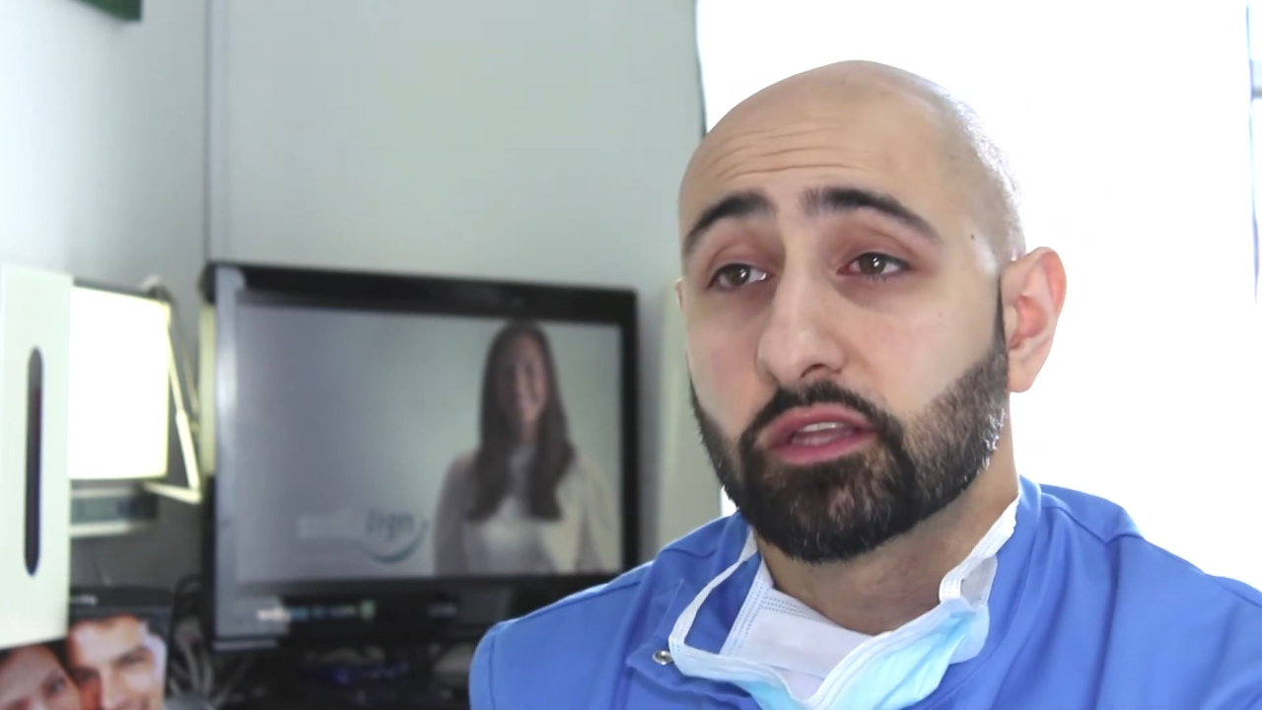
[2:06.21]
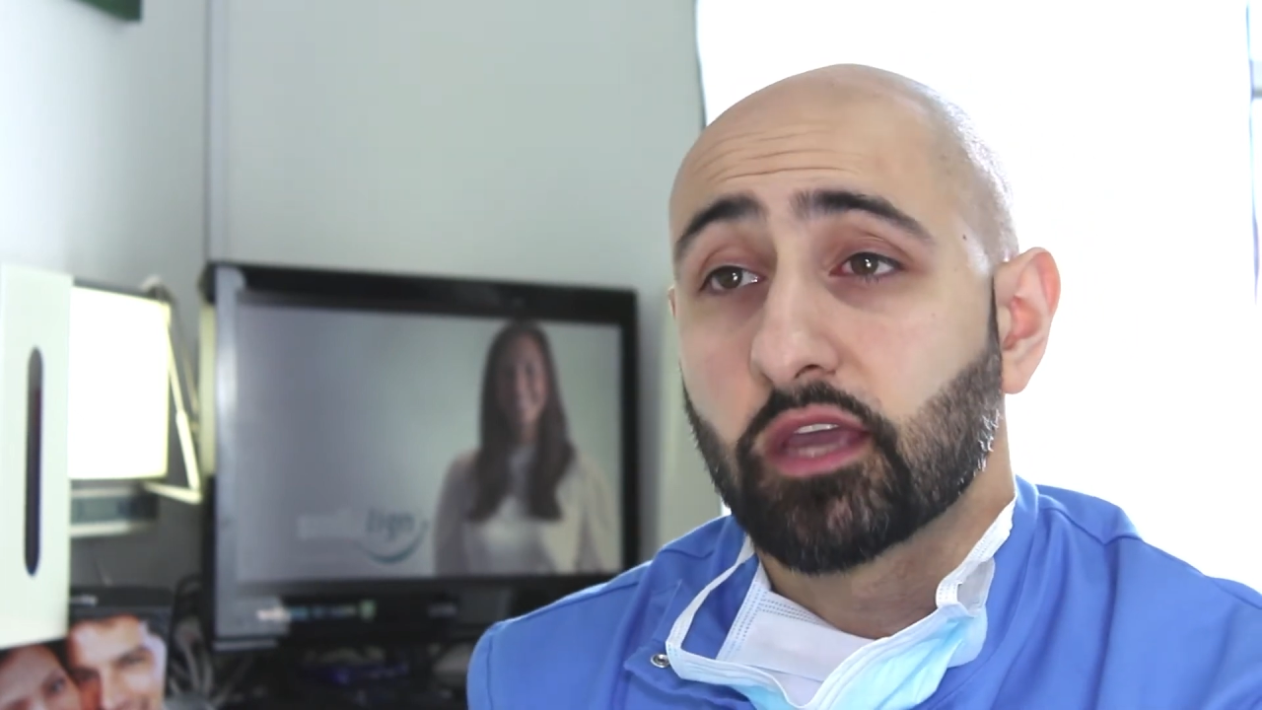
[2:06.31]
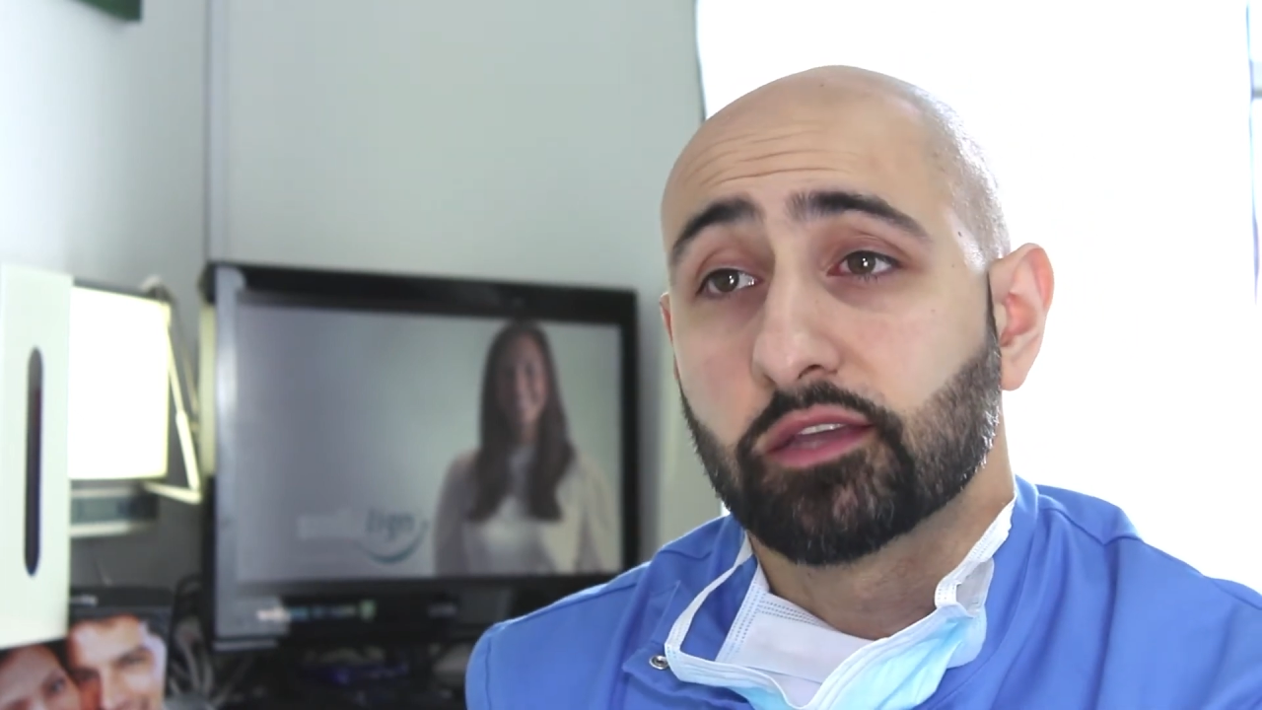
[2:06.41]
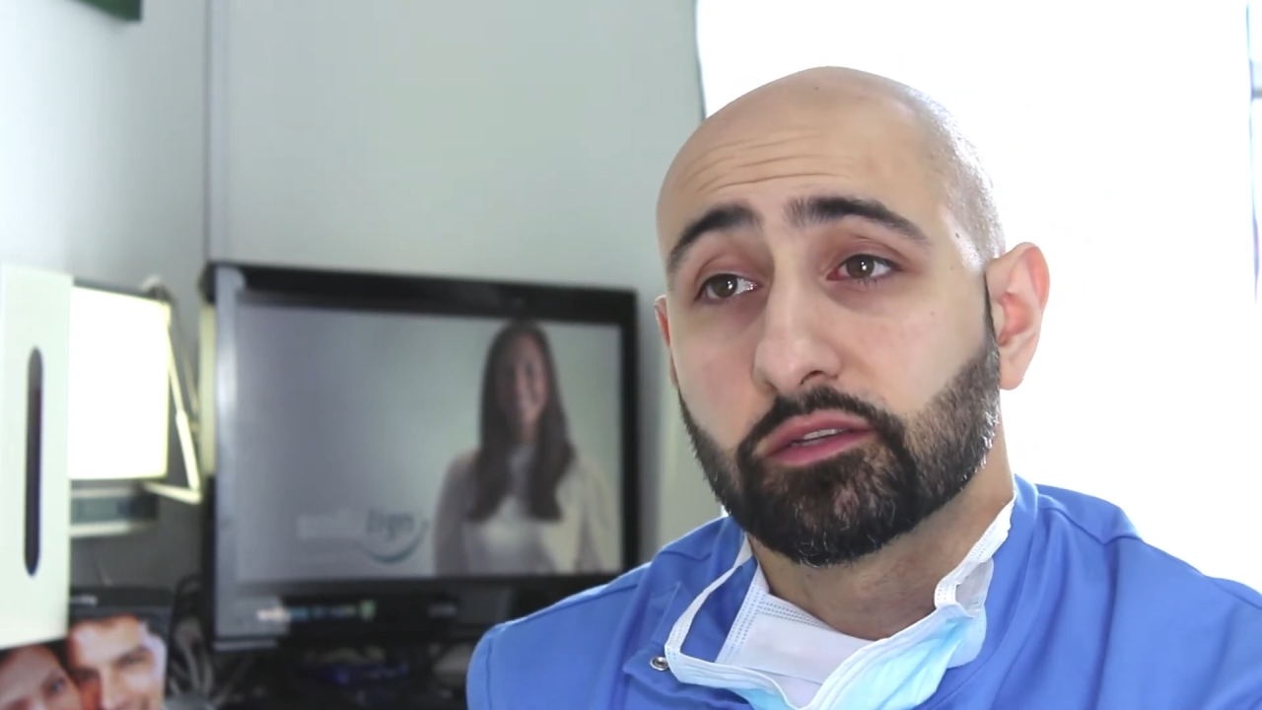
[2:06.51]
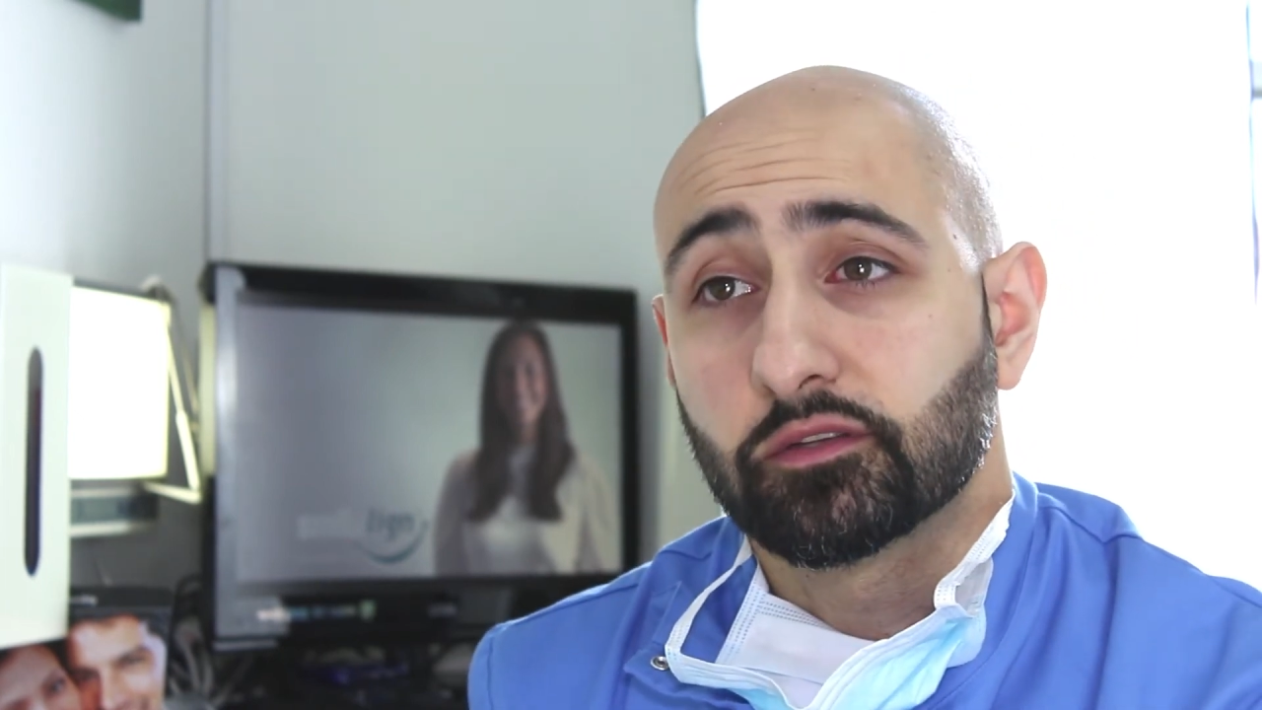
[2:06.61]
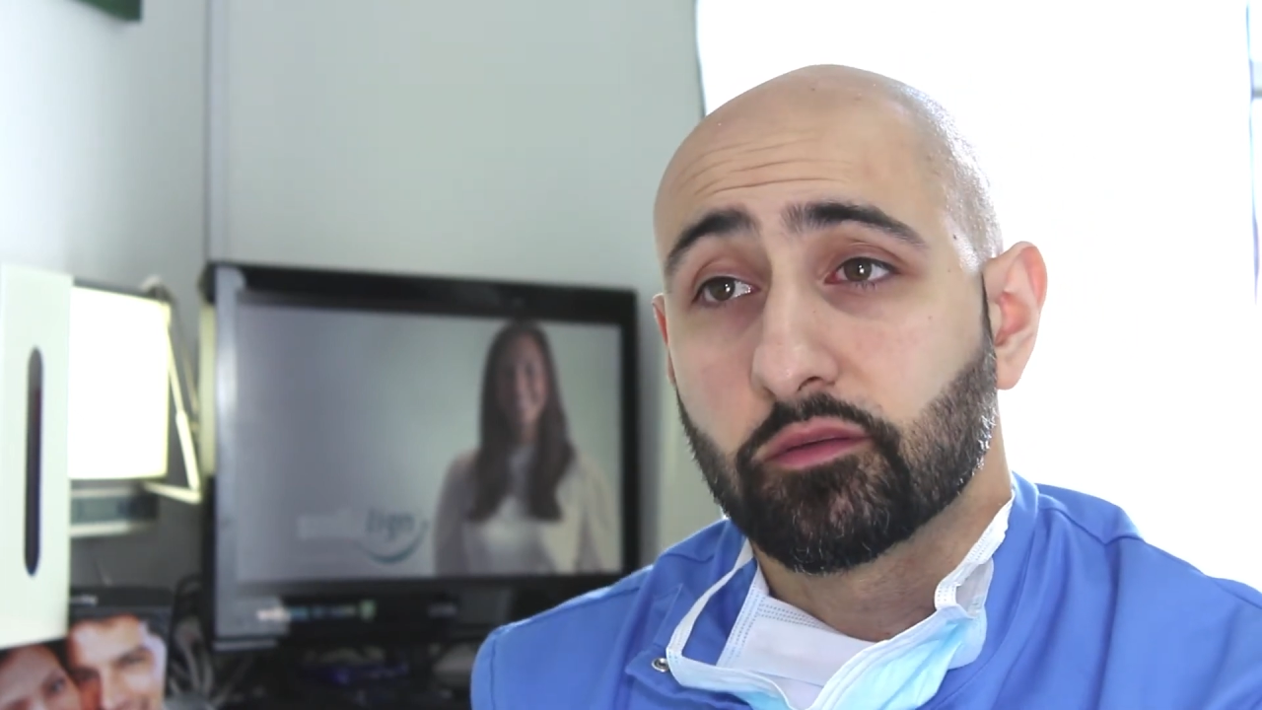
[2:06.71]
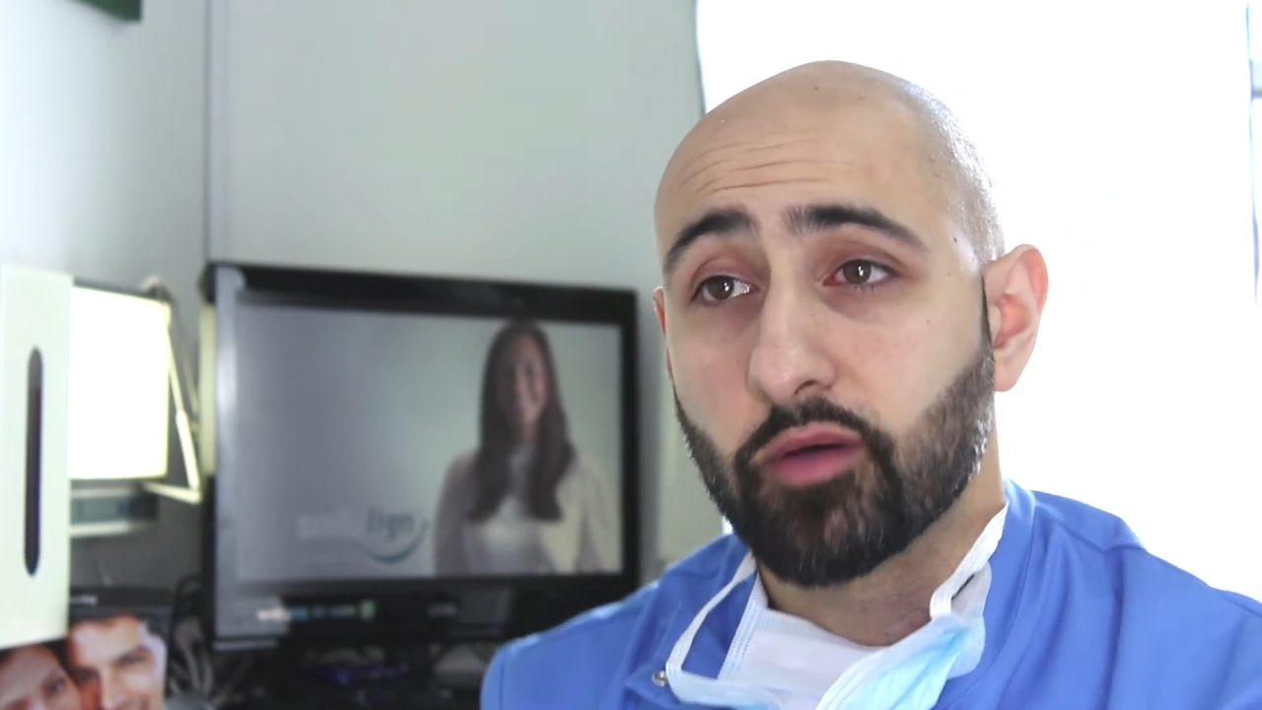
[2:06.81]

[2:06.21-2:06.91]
the cases to the